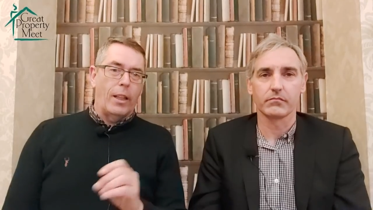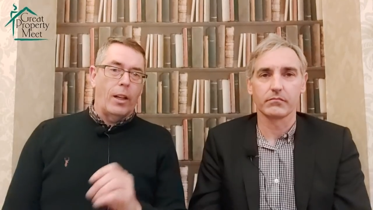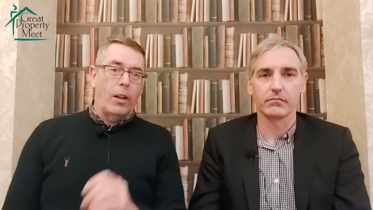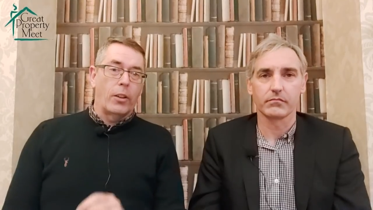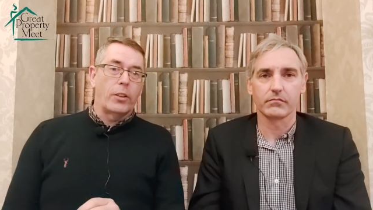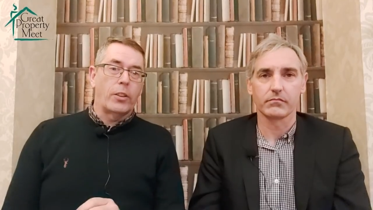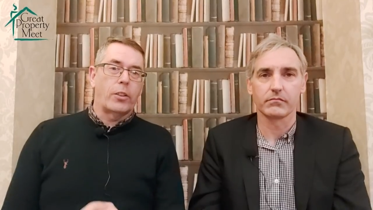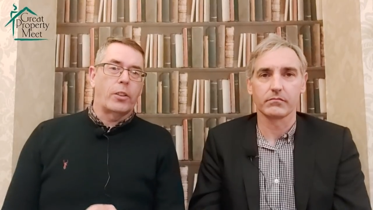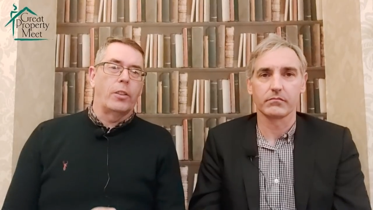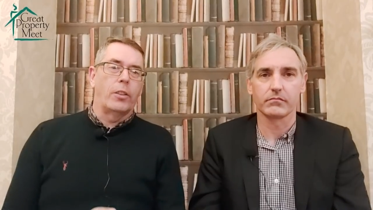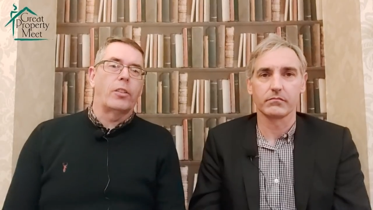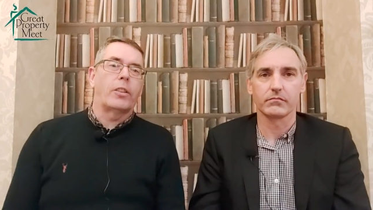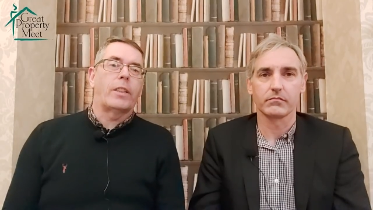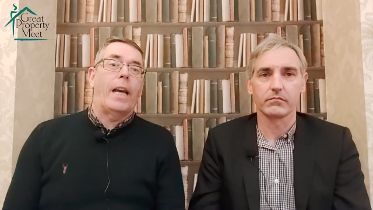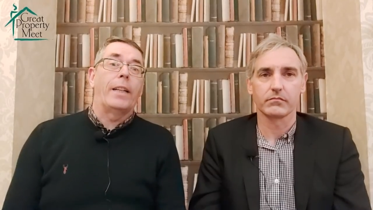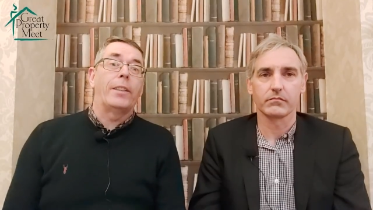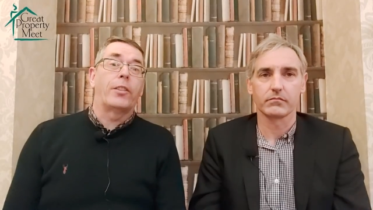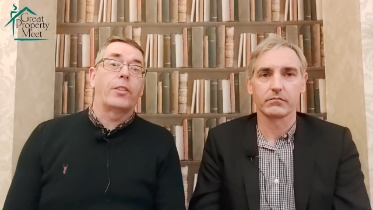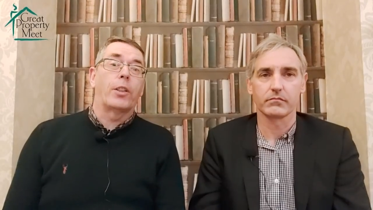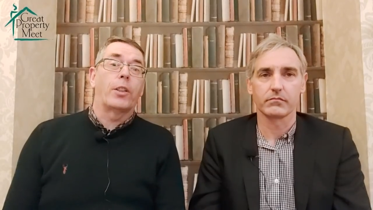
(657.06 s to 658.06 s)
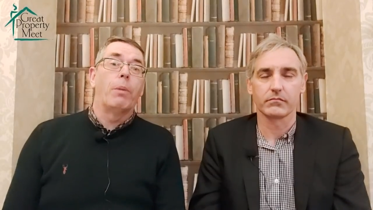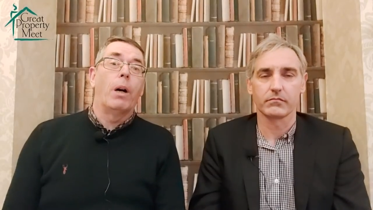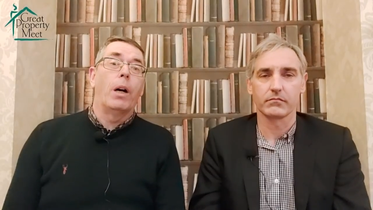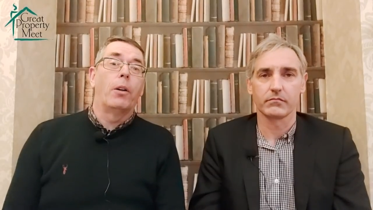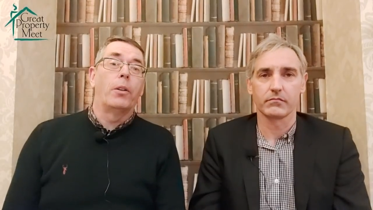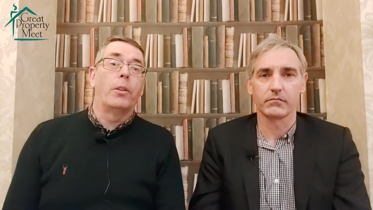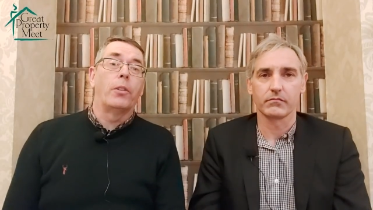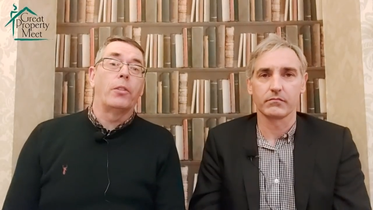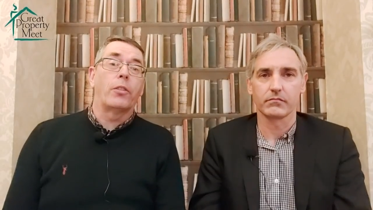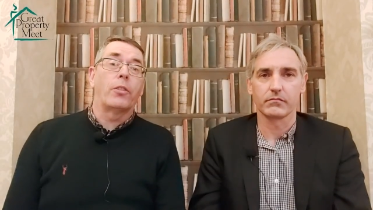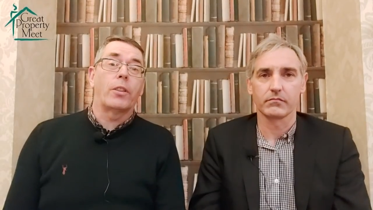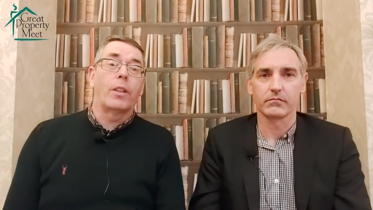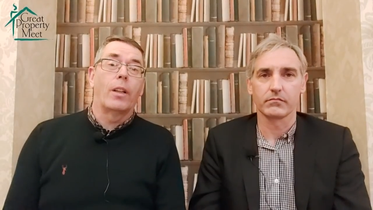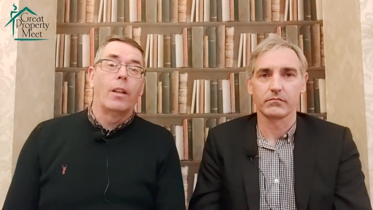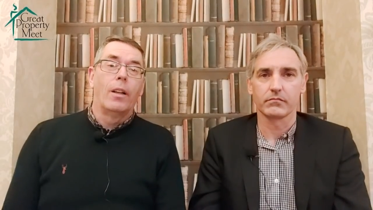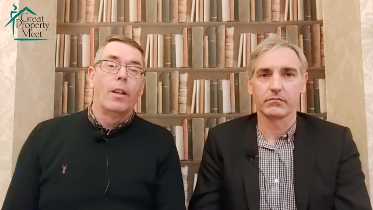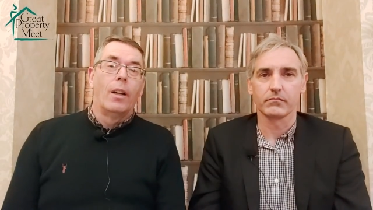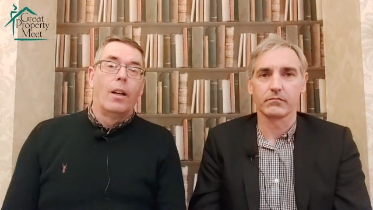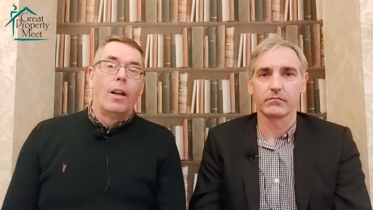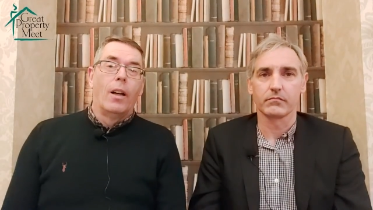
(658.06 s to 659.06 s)
Speaker 1: licensed HMOs.
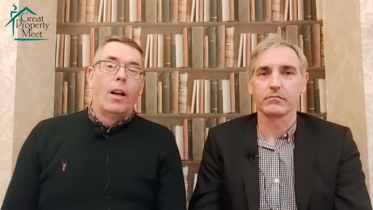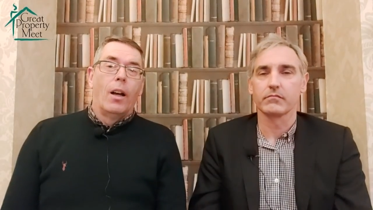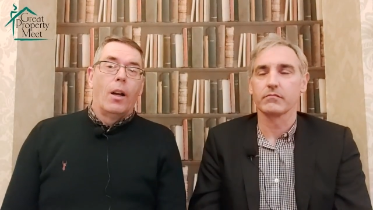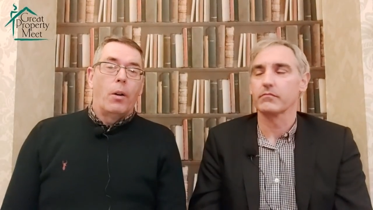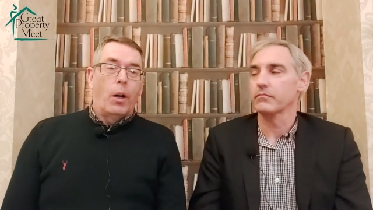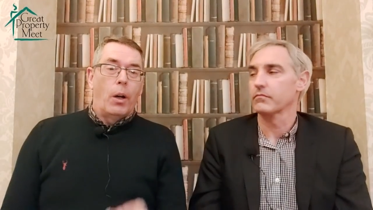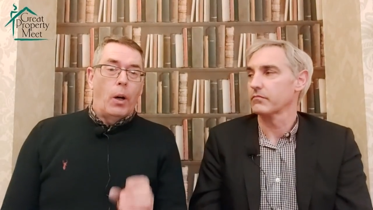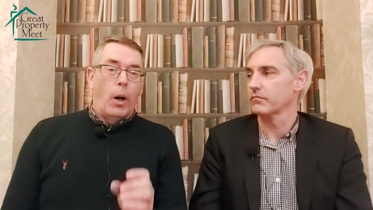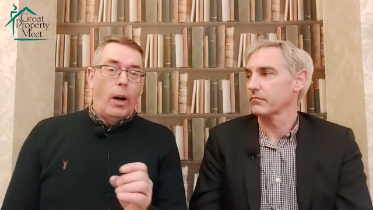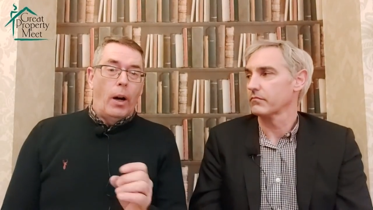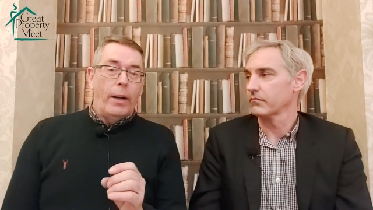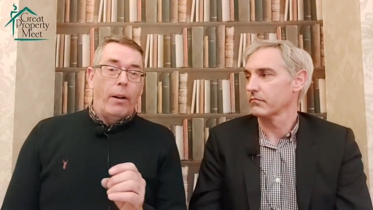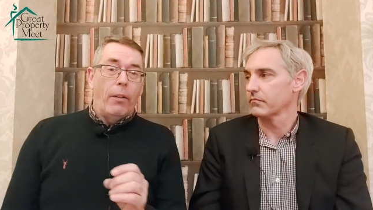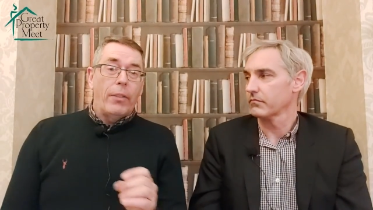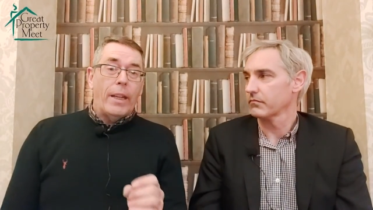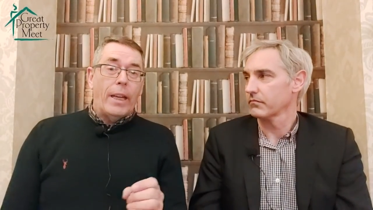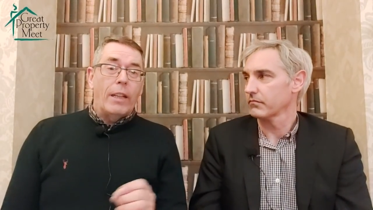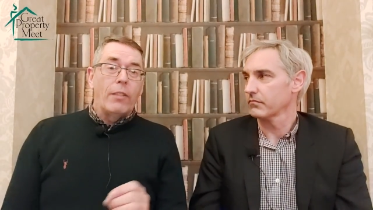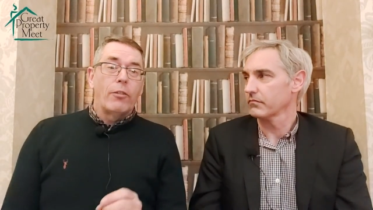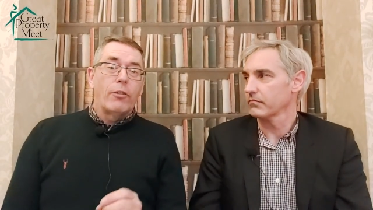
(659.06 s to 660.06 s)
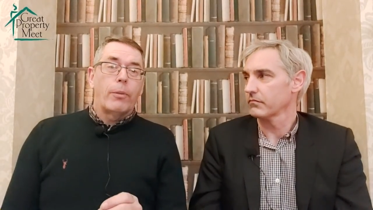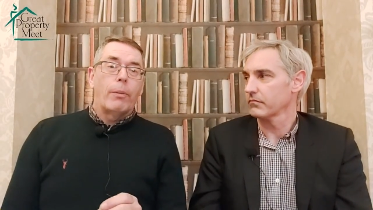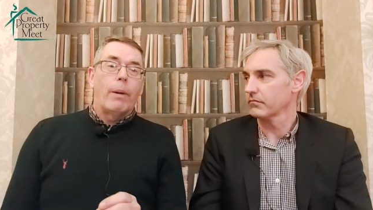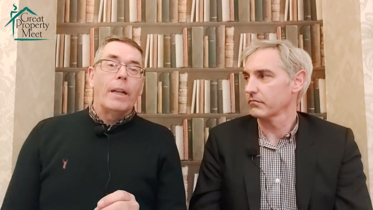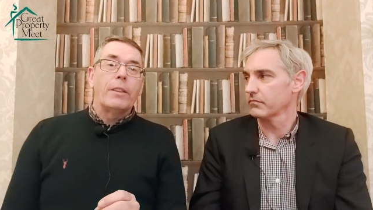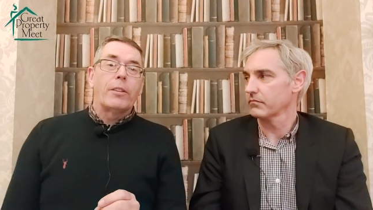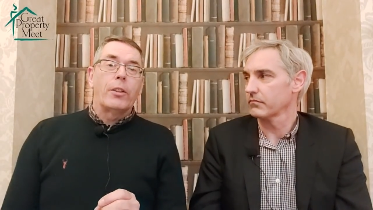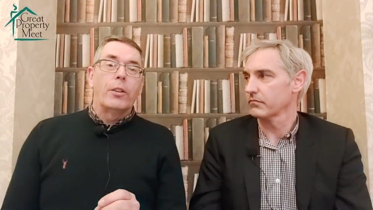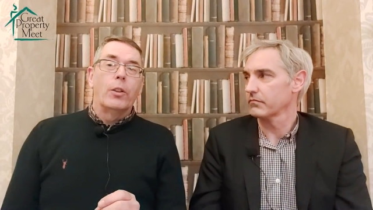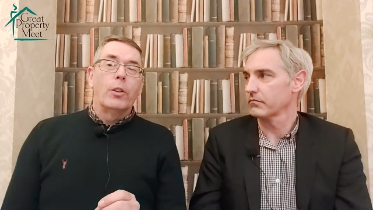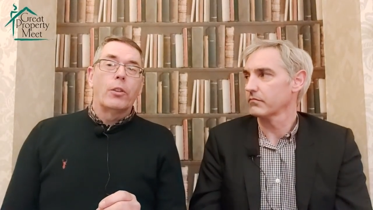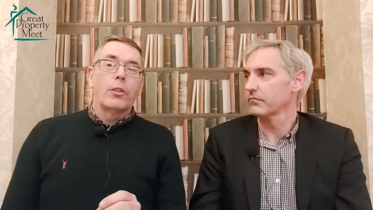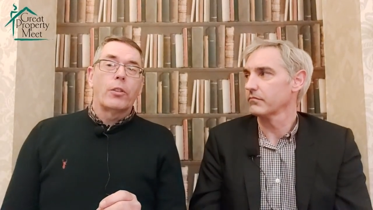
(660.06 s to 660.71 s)
On that information